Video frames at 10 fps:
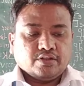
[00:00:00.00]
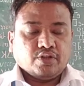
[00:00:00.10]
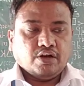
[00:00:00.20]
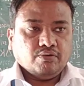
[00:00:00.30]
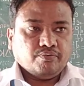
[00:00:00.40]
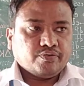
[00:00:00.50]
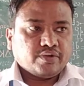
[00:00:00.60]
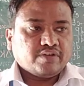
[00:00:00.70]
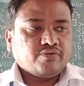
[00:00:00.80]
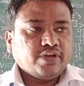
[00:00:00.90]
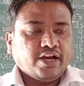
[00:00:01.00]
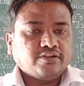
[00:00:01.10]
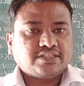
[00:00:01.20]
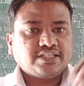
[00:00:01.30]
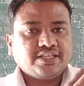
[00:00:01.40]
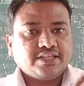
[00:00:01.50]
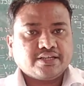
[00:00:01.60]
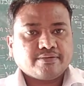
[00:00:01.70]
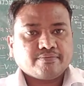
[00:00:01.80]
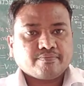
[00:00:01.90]
now we have seen
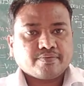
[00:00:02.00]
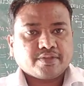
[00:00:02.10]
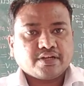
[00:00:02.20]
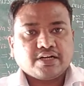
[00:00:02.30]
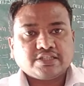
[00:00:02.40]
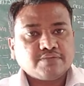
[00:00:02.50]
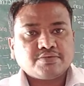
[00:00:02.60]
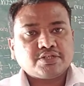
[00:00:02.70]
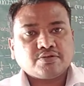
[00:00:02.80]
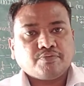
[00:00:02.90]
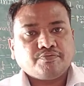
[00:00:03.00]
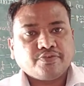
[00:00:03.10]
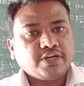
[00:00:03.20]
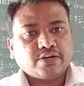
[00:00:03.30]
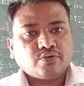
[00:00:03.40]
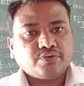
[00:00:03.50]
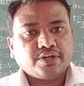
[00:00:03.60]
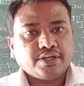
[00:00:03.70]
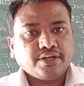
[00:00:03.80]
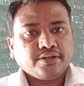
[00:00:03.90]
here assumption of free electron
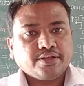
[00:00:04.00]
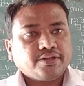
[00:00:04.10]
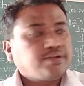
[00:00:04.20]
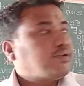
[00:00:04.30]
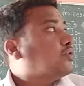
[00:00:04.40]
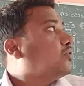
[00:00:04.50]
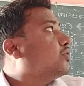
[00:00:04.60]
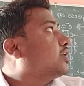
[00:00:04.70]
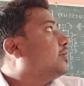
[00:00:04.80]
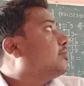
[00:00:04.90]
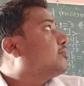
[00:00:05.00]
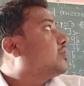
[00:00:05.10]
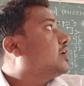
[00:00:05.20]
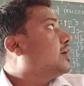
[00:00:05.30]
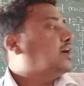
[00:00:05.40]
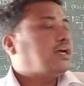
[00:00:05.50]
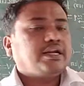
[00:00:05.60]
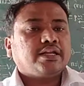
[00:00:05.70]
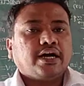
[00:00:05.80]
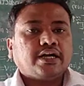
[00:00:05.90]
theory. Okay,
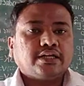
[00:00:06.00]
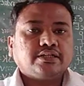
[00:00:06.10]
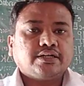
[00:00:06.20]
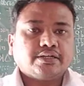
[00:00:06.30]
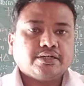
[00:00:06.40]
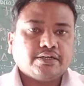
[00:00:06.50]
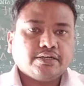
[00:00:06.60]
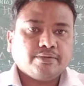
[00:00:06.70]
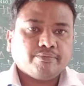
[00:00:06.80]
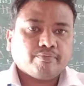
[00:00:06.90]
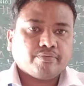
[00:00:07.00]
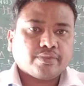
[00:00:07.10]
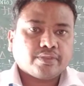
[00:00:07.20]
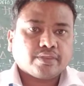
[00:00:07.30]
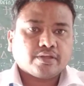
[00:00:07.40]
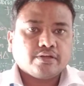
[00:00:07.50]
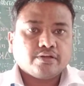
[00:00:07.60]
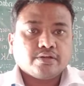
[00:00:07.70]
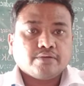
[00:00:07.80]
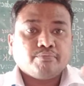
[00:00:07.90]
and another
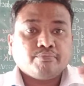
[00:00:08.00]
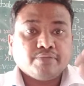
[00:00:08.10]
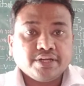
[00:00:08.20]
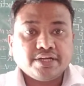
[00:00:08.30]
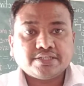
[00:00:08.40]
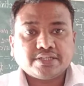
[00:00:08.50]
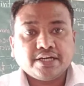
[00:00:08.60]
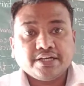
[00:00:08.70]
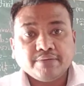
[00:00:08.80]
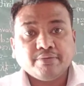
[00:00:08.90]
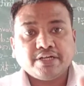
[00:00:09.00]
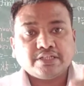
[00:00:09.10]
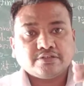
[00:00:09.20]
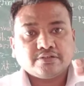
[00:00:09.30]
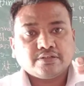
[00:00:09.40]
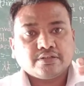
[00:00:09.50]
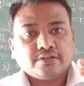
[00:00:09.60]
merits and demerits,